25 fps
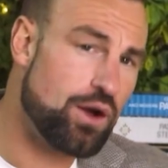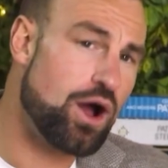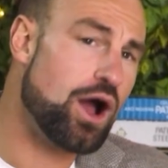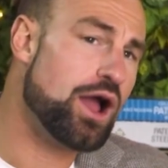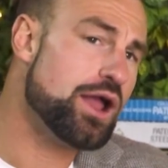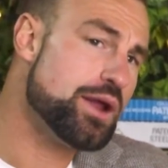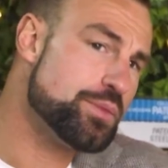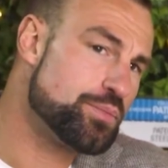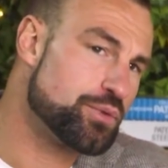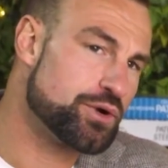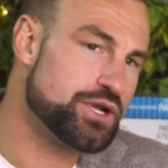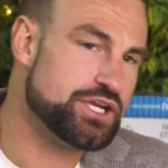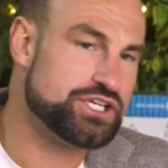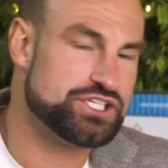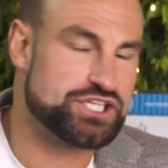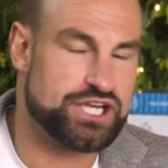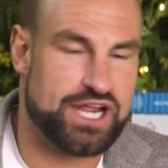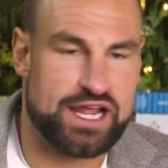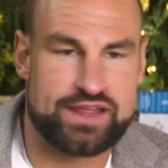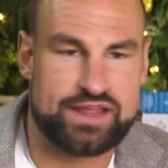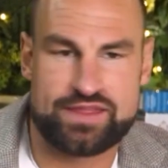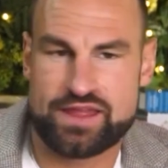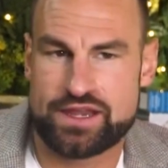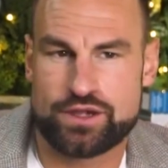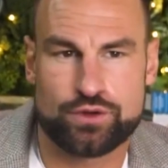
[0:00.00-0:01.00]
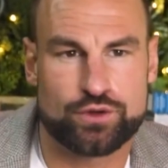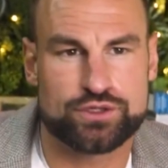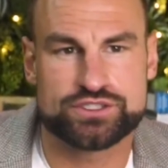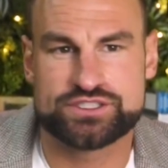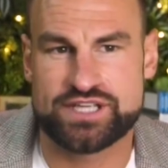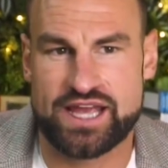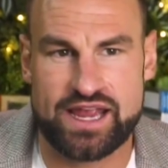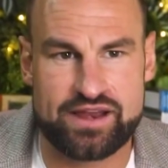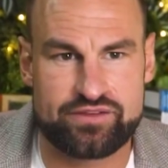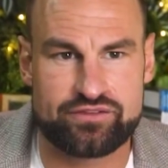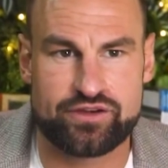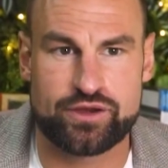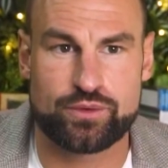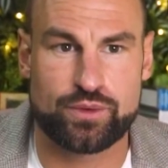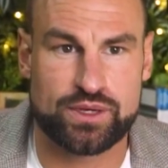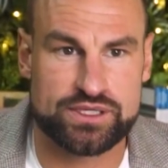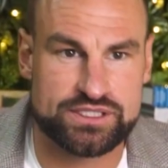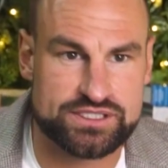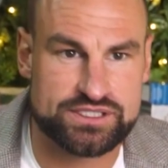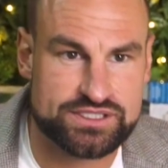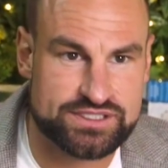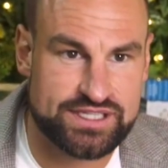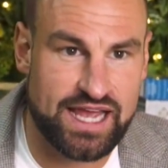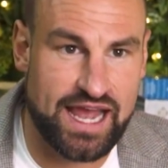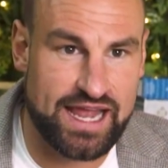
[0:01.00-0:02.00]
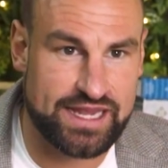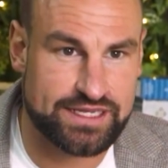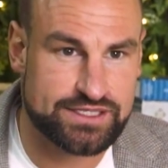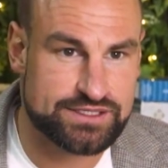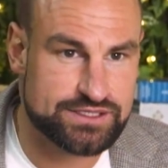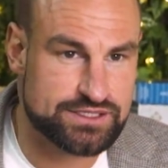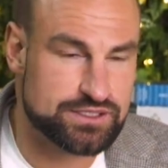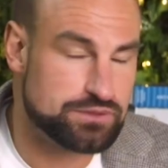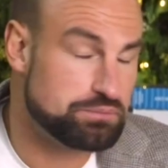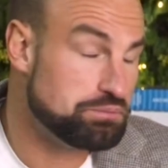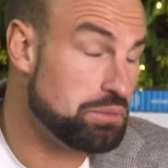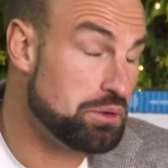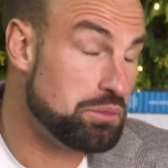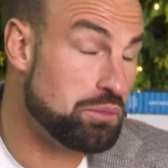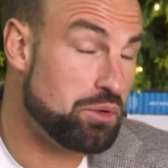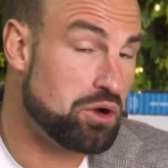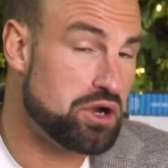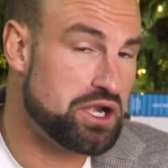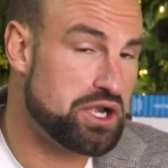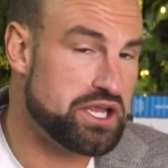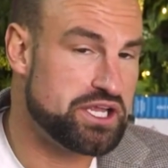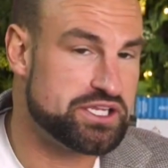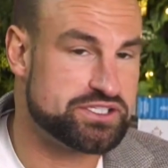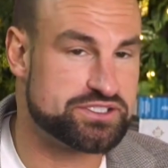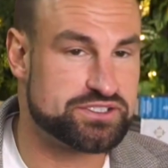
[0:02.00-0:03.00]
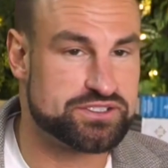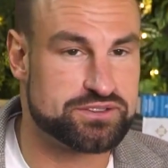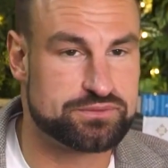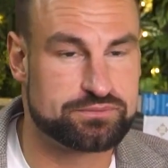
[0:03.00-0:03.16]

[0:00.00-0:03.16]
I appreciate they're not to everyone's taste, but what is?